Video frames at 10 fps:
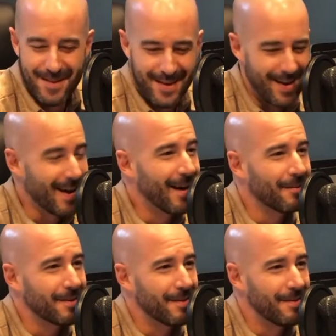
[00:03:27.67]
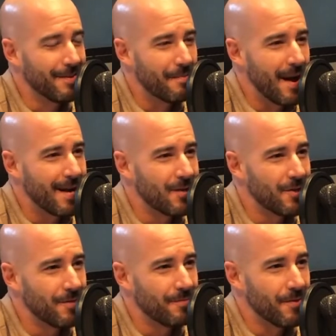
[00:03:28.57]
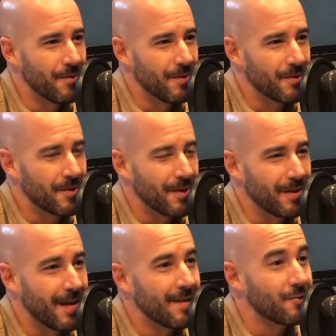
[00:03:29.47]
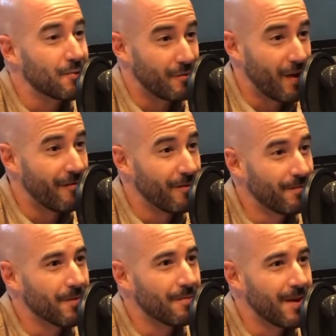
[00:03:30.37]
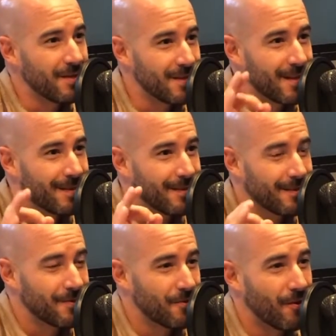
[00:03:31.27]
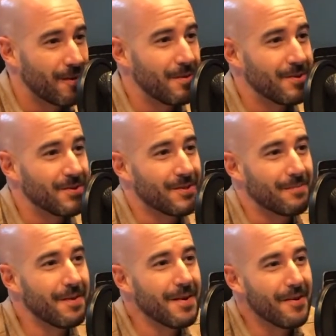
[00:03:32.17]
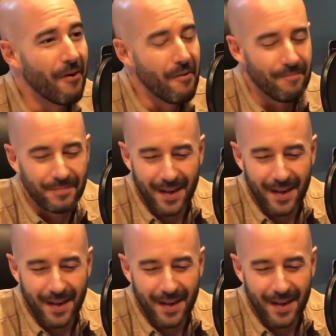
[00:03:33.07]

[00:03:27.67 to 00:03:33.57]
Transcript: Hanging out with the manager, who is a cancer survivor. So imagine he's got a strong immune system, right?